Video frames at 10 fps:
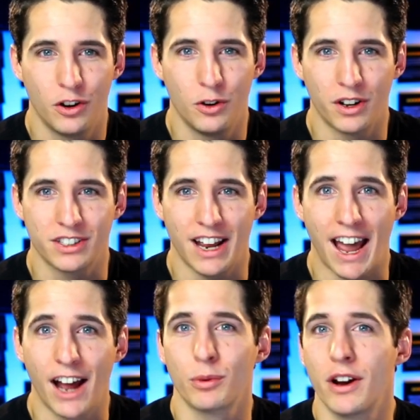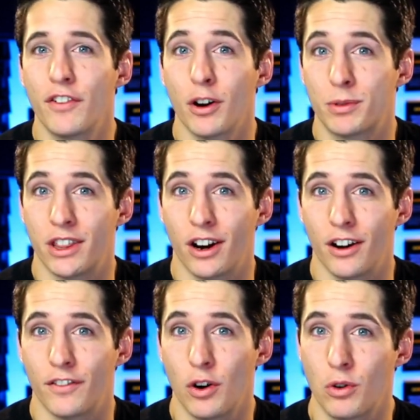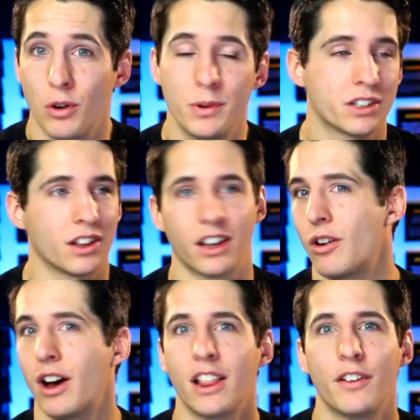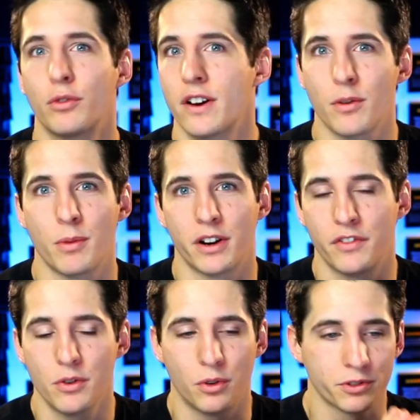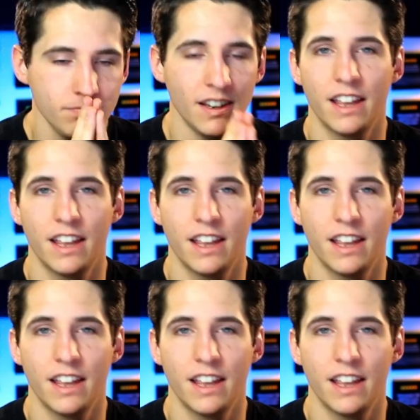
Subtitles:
who wants to add reverb to their vocal because they're like, oh, I love reverb on vocals.